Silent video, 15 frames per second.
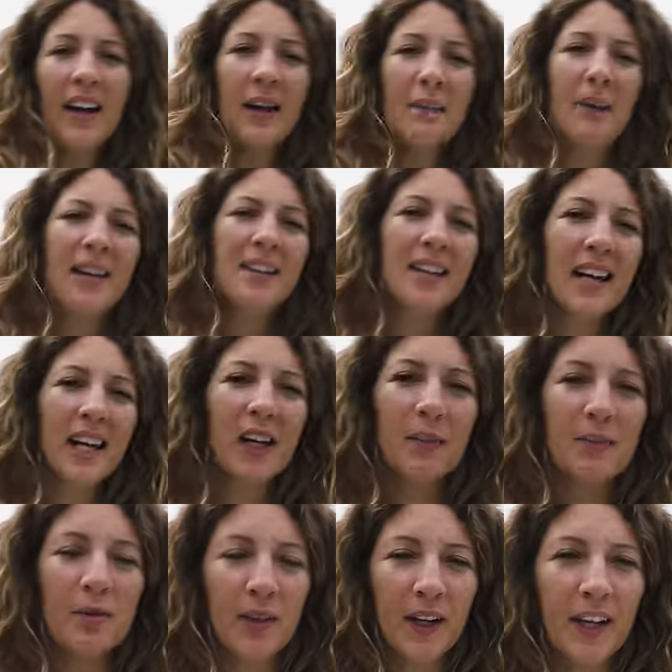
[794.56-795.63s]
I might take
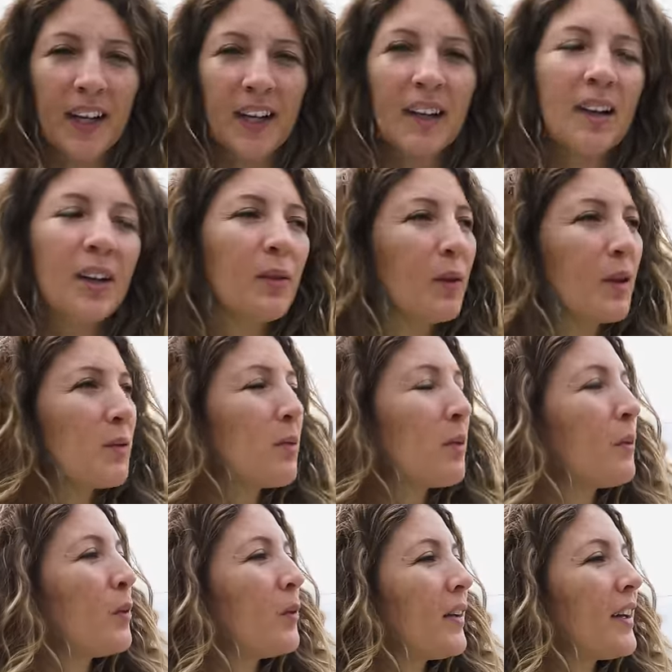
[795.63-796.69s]
up drinking once we
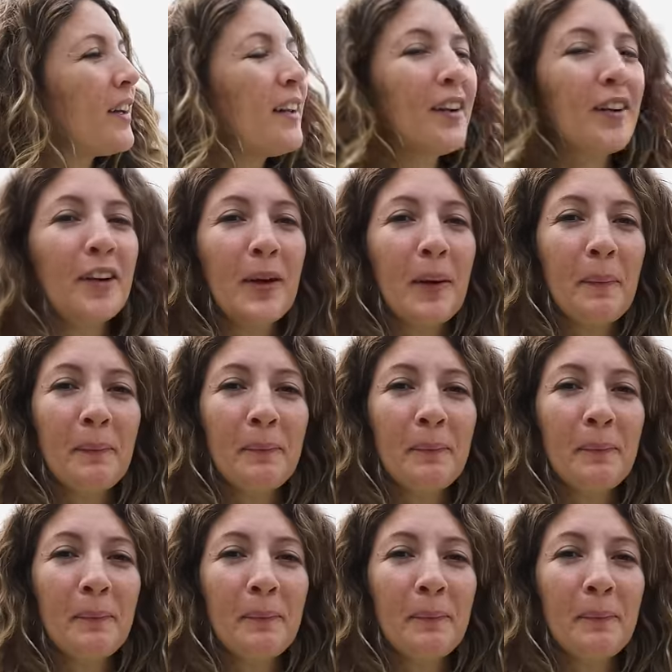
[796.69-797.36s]
move in here.